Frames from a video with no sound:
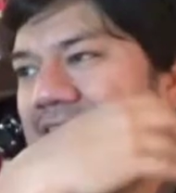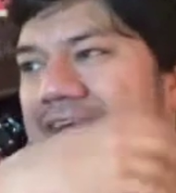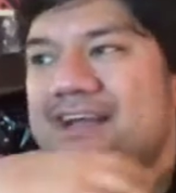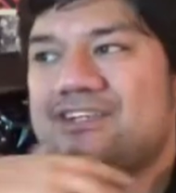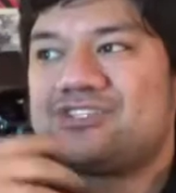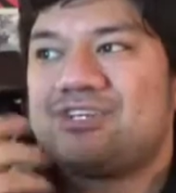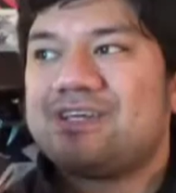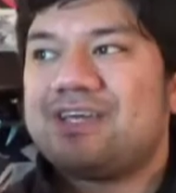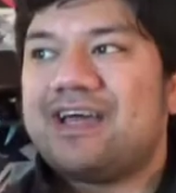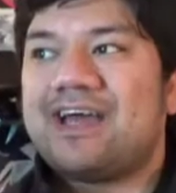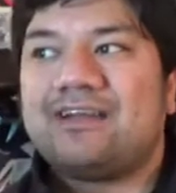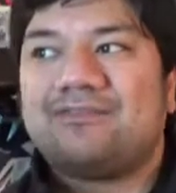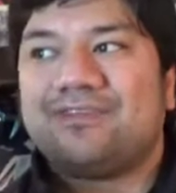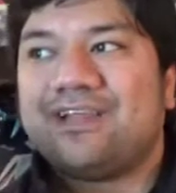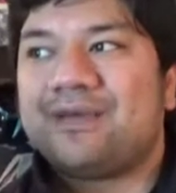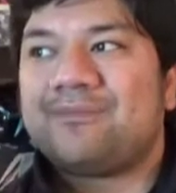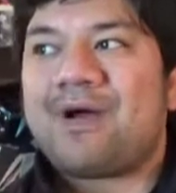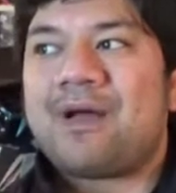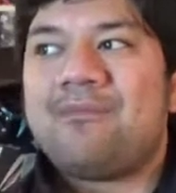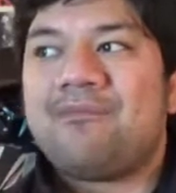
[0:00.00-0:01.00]
actually kind of
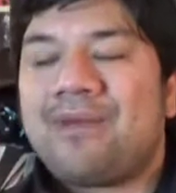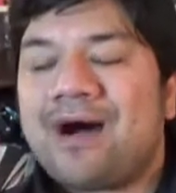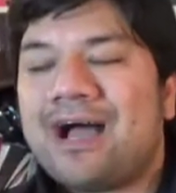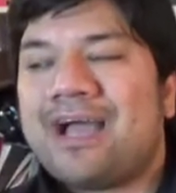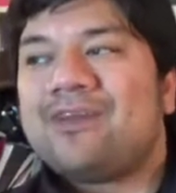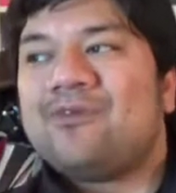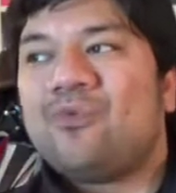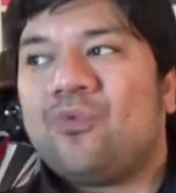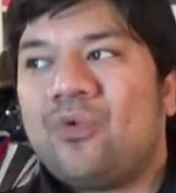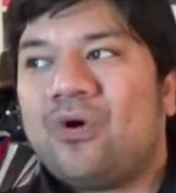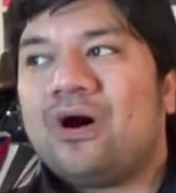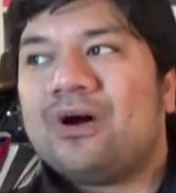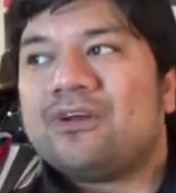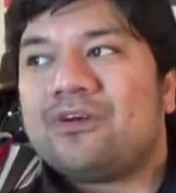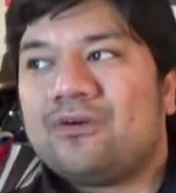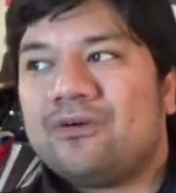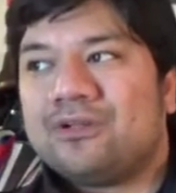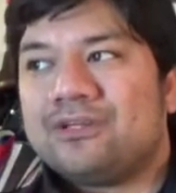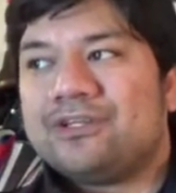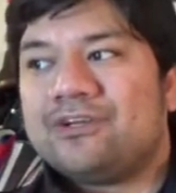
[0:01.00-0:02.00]
letting my mind
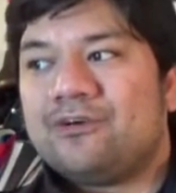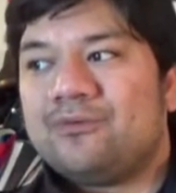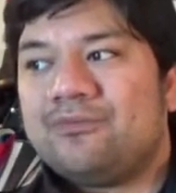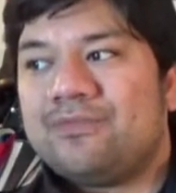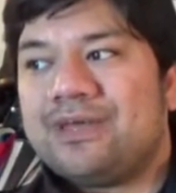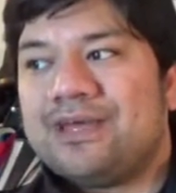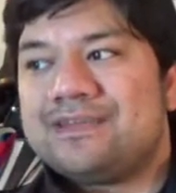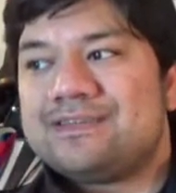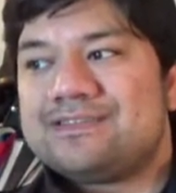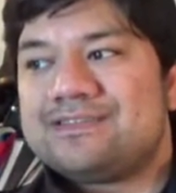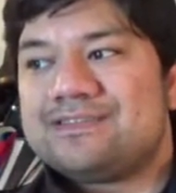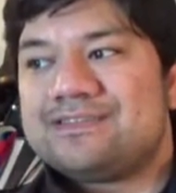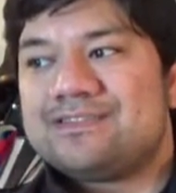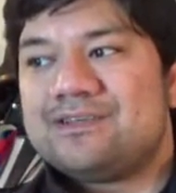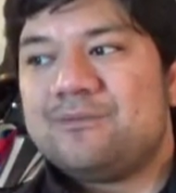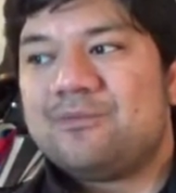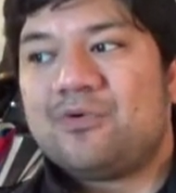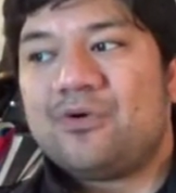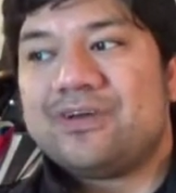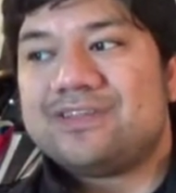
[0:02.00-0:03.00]
wander a little bit
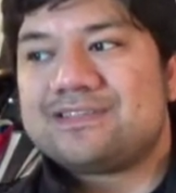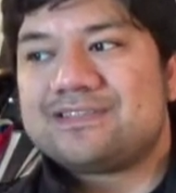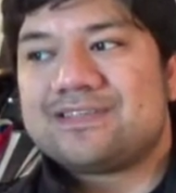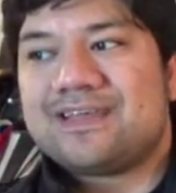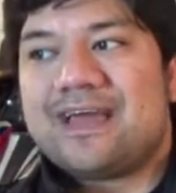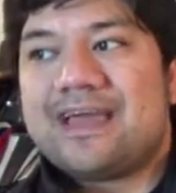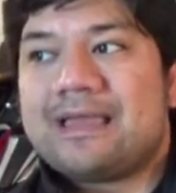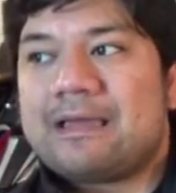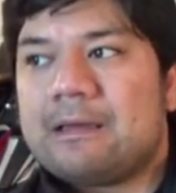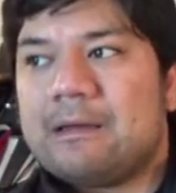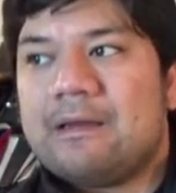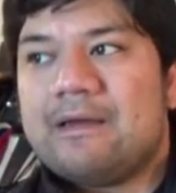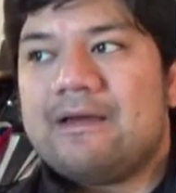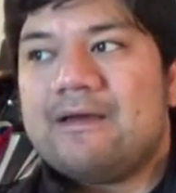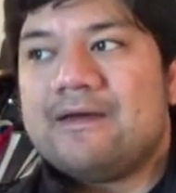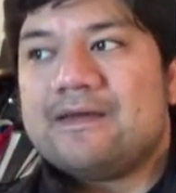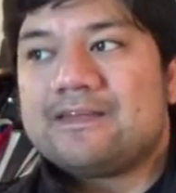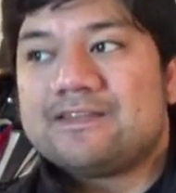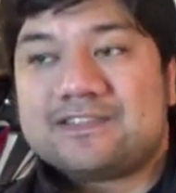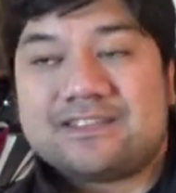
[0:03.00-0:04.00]
to points like
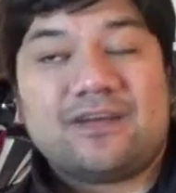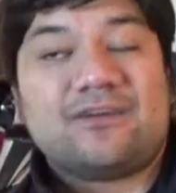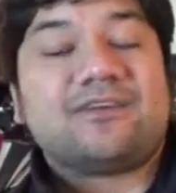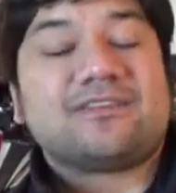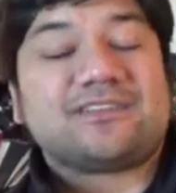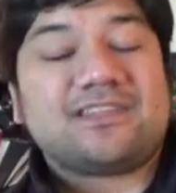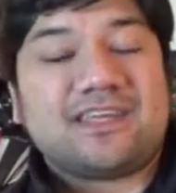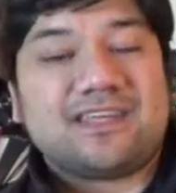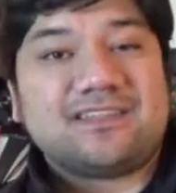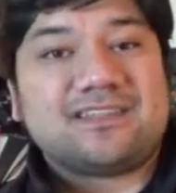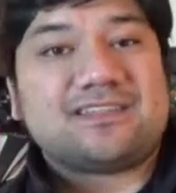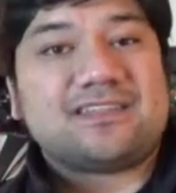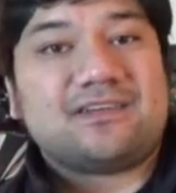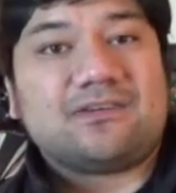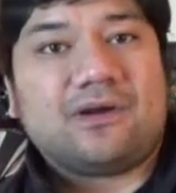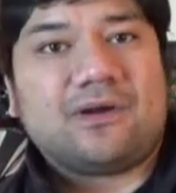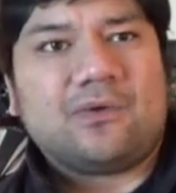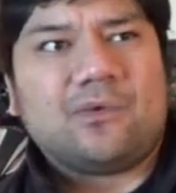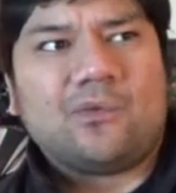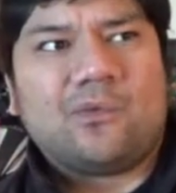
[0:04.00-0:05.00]
seriously
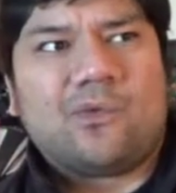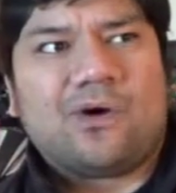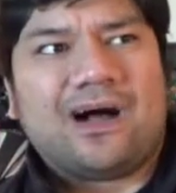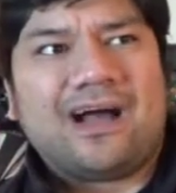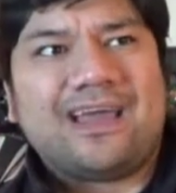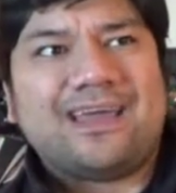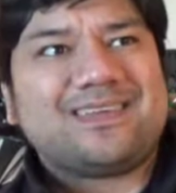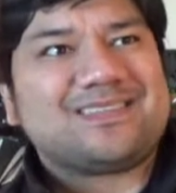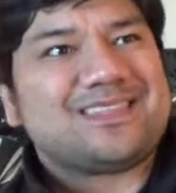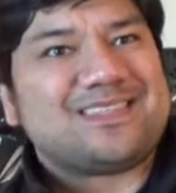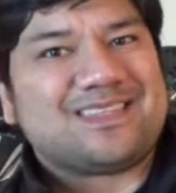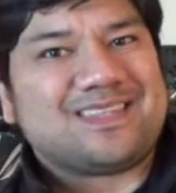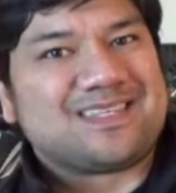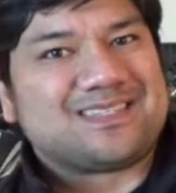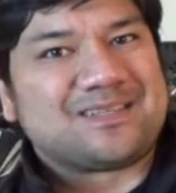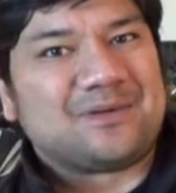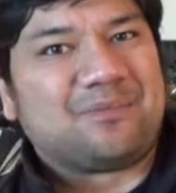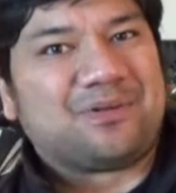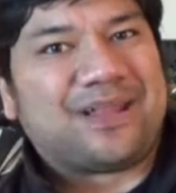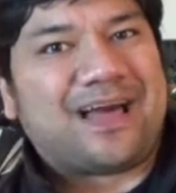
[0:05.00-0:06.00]
considering why isn't
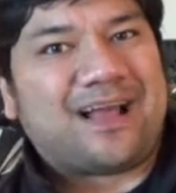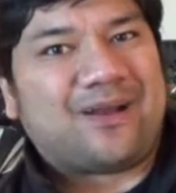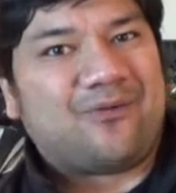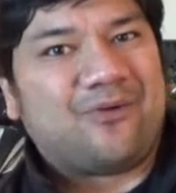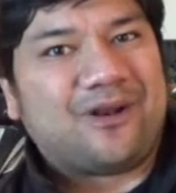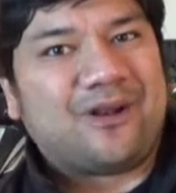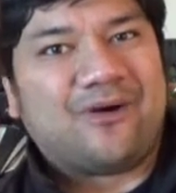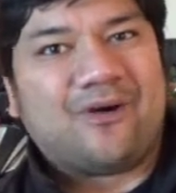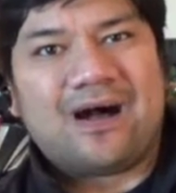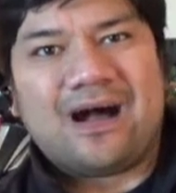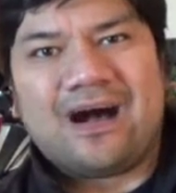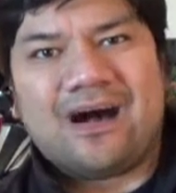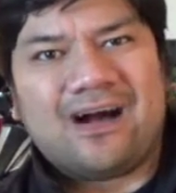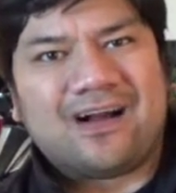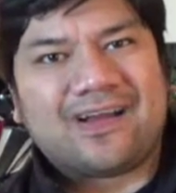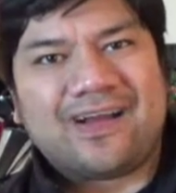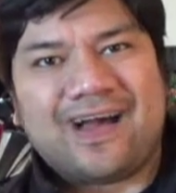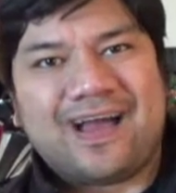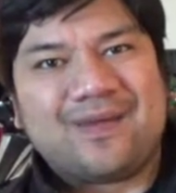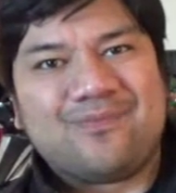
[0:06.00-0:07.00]
this a Black Widow
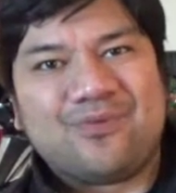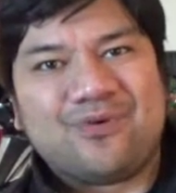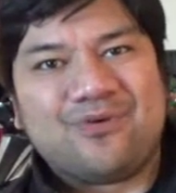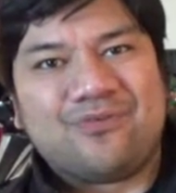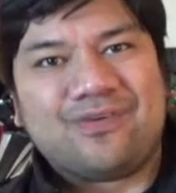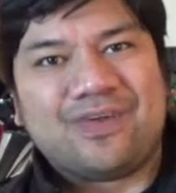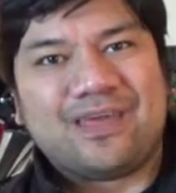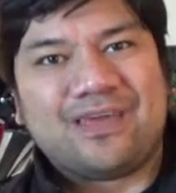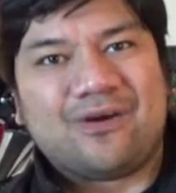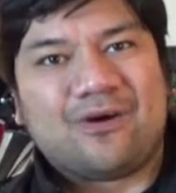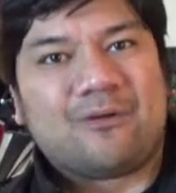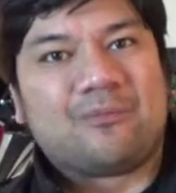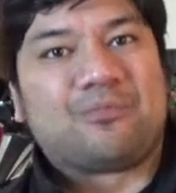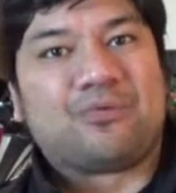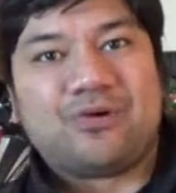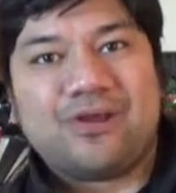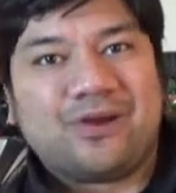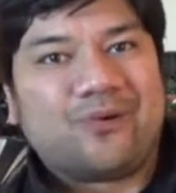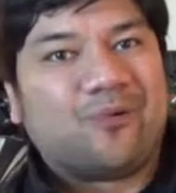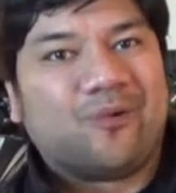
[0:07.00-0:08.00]
Hawkeye movie or
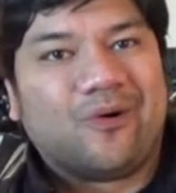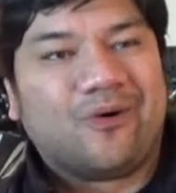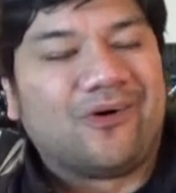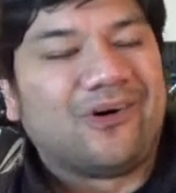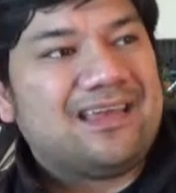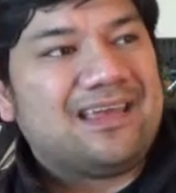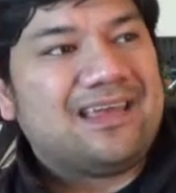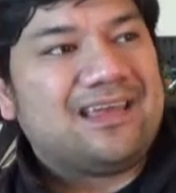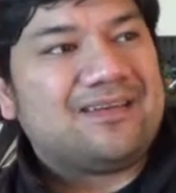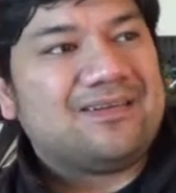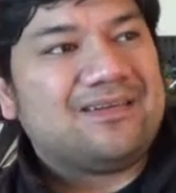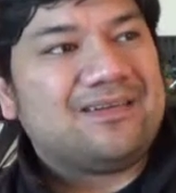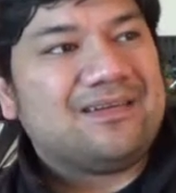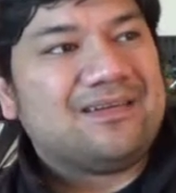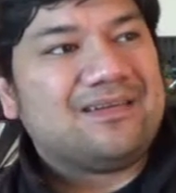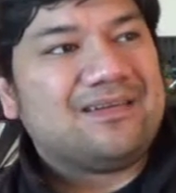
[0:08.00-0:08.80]
prequel? It